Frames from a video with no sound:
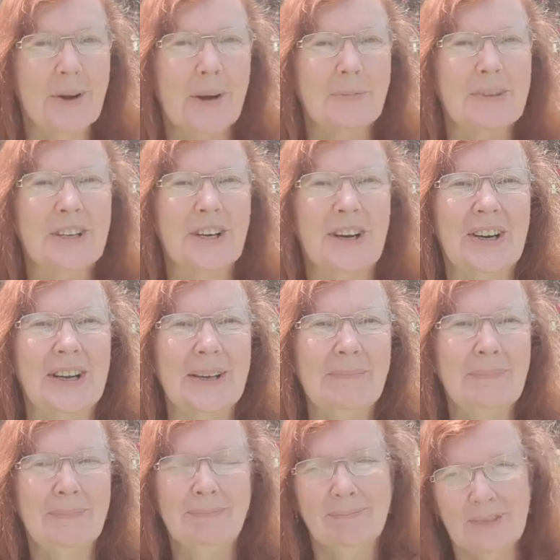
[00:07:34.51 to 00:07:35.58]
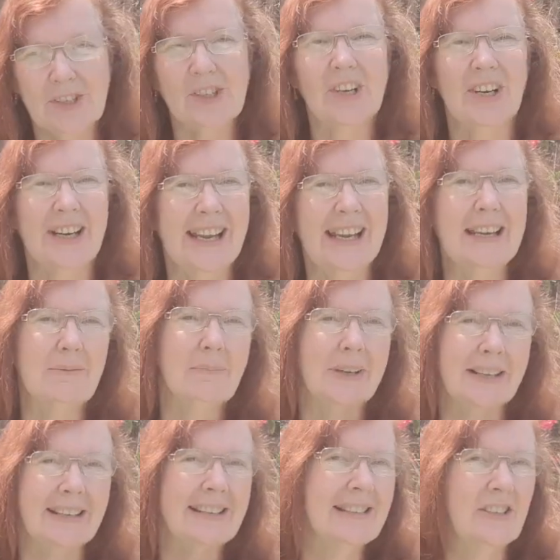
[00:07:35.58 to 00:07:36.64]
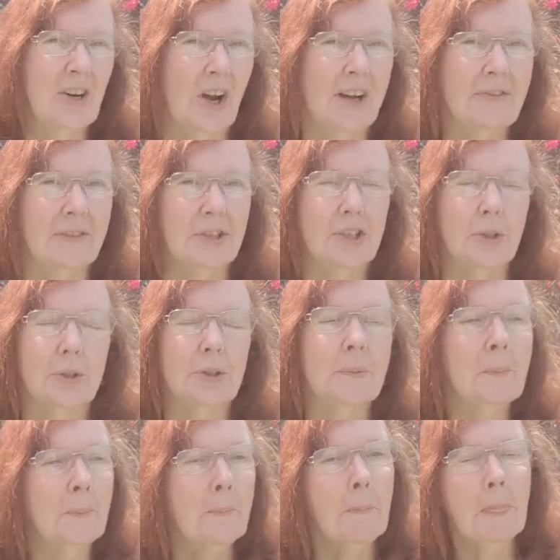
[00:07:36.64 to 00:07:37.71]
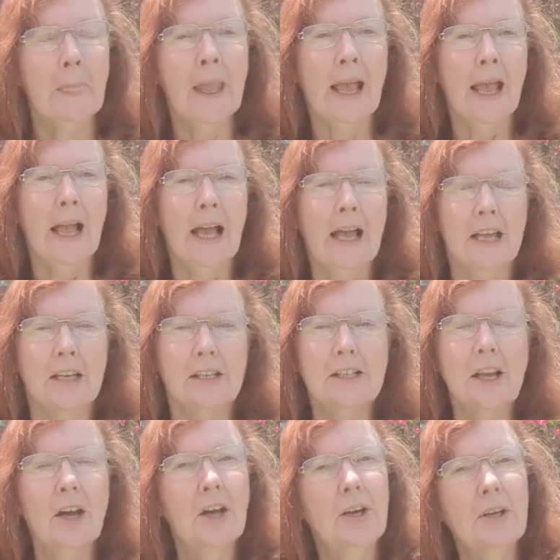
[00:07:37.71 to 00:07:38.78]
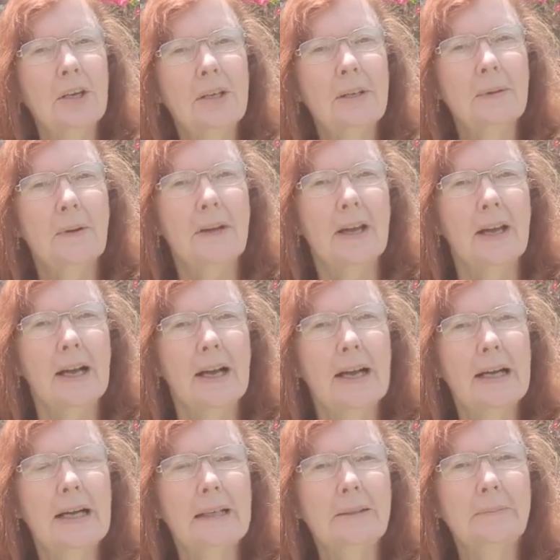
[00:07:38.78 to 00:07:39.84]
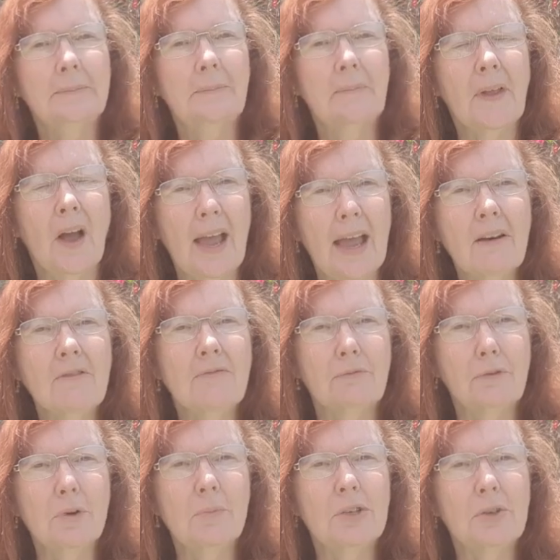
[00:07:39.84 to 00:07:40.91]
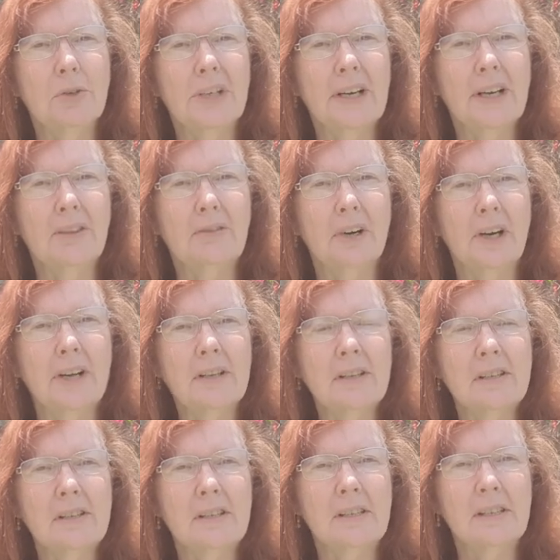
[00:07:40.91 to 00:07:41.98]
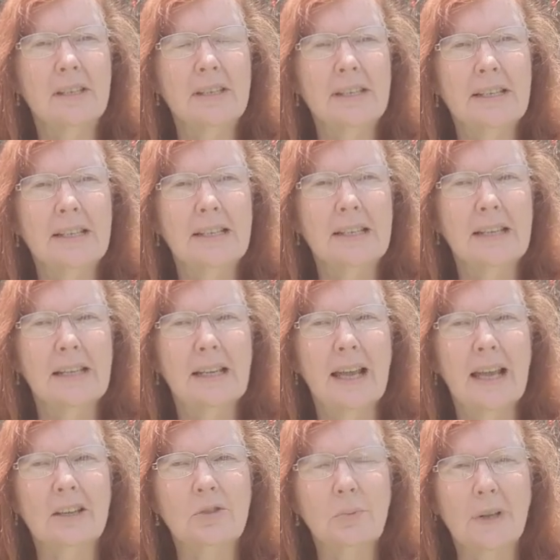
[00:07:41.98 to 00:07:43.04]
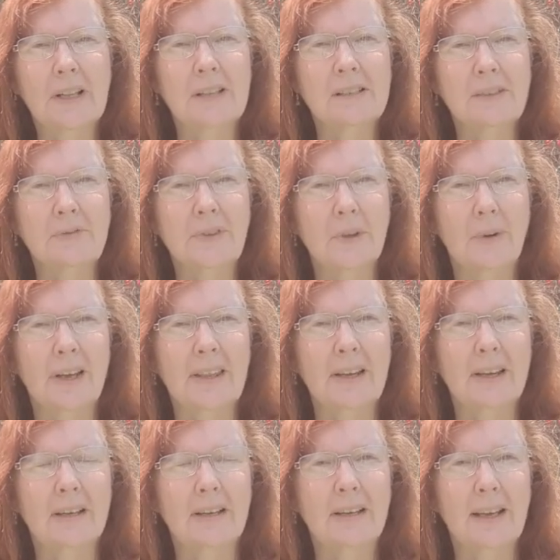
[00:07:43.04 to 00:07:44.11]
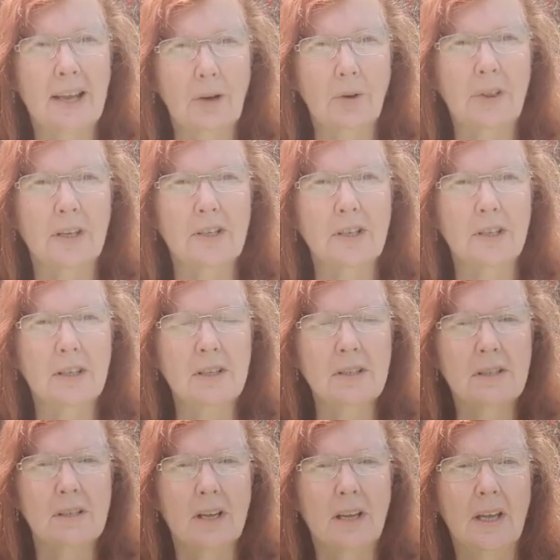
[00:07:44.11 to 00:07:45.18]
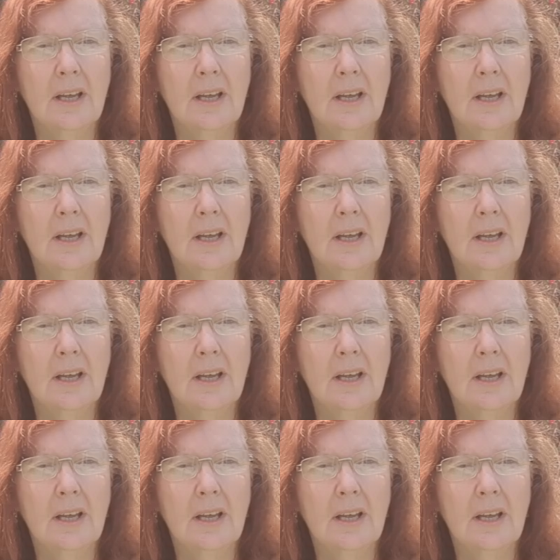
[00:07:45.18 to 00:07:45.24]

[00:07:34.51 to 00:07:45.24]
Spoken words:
I'm Diane, but it's Di for short. So I have rheumatoid arthritis, as well as a few other health issues.